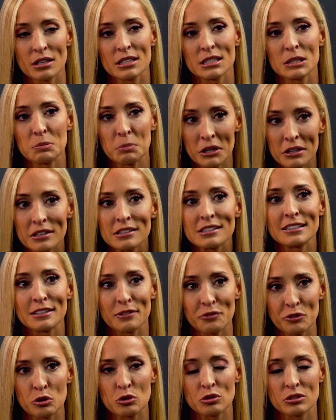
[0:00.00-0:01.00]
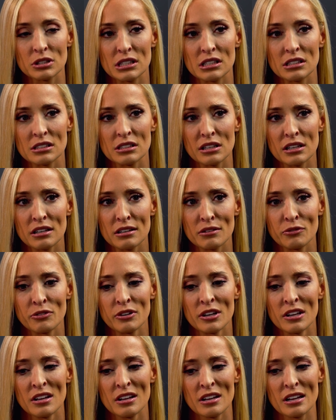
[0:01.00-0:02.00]
experience difficulties, live
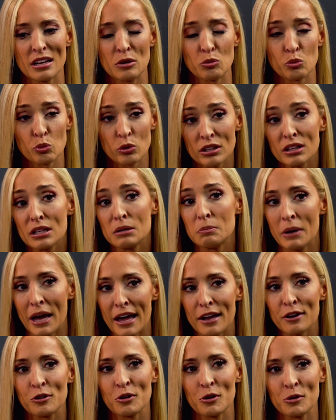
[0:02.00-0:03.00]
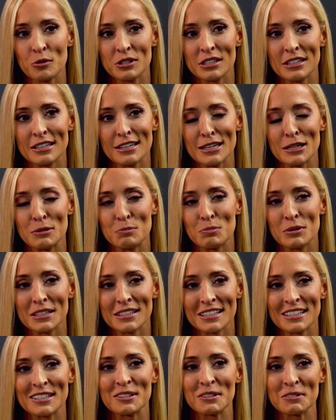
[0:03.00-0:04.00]
and really battle OCD, but
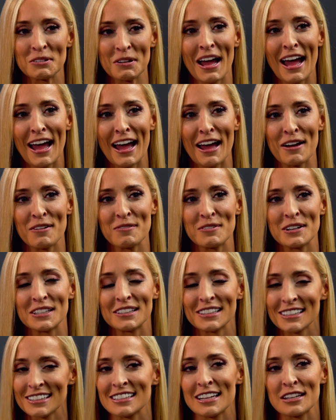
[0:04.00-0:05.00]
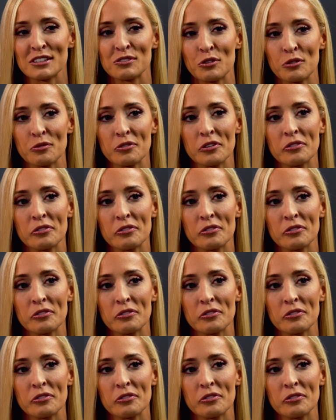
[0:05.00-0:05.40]
still have a successful,